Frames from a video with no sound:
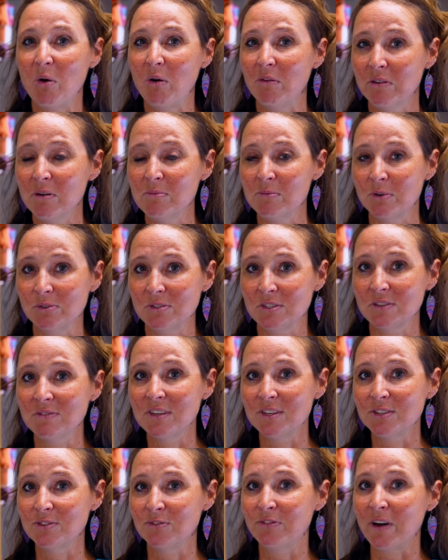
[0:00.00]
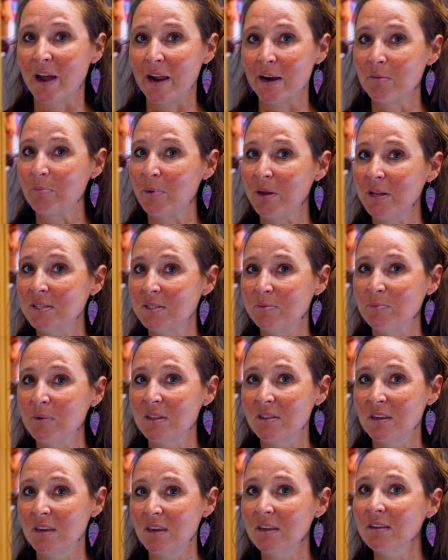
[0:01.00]
over most of these fire pits
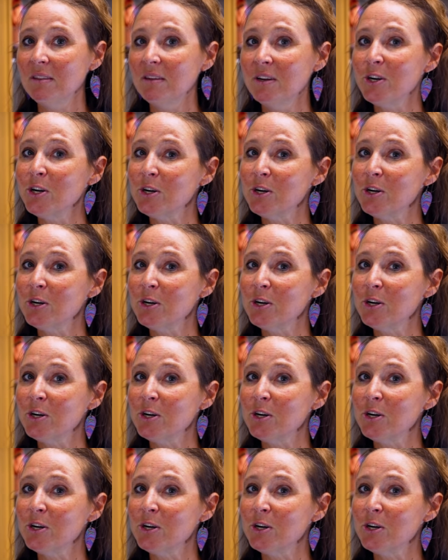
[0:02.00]
mean that either